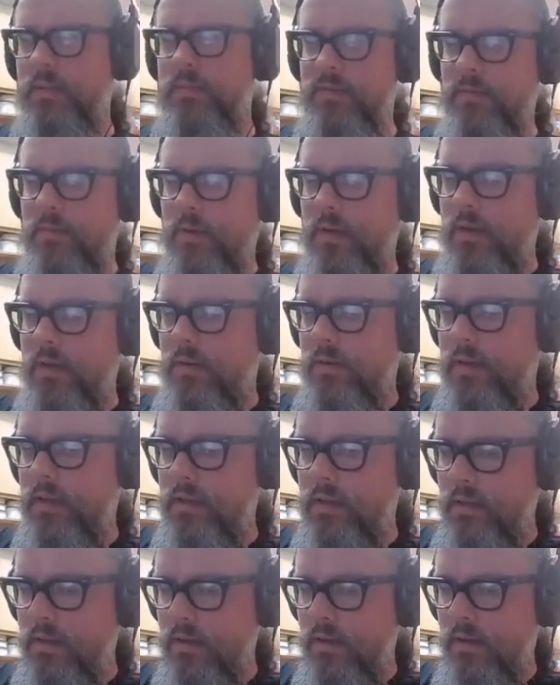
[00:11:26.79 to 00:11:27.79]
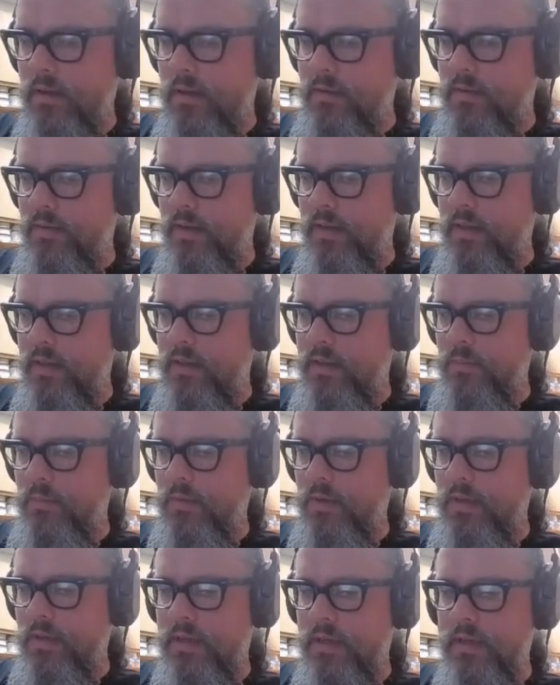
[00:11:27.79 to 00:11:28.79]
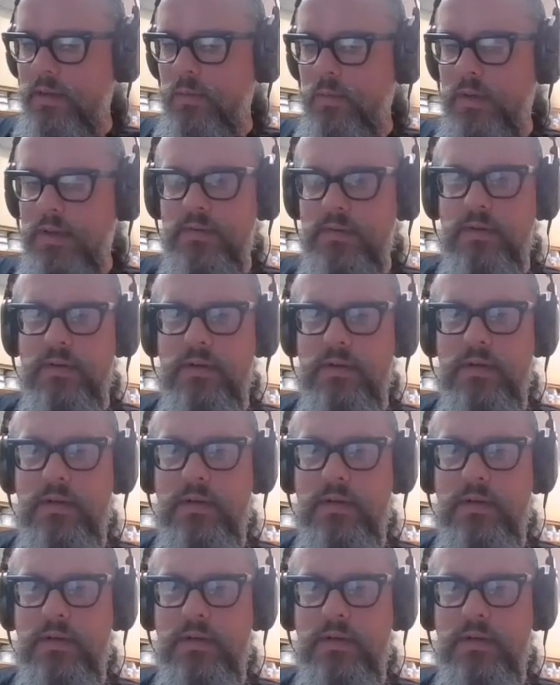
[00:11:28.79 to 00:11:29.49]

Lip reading: avoiding your in-laws, and then one day a wizard